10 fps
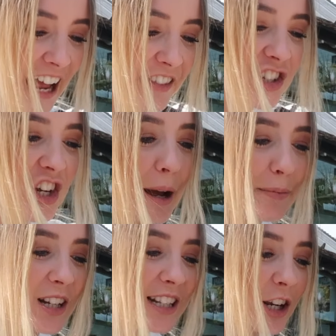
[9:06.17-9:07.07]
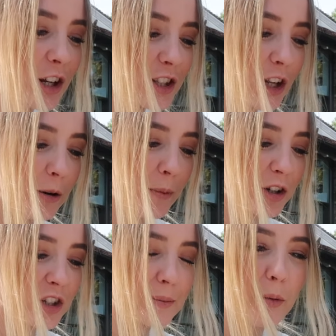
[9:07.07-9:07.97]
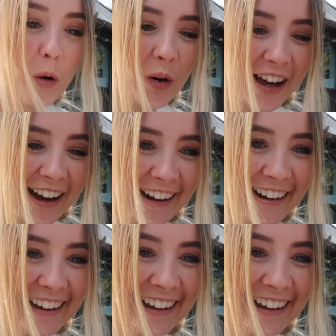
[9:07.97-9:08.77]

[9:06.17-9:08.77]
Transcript: And the chapters look so much smaller.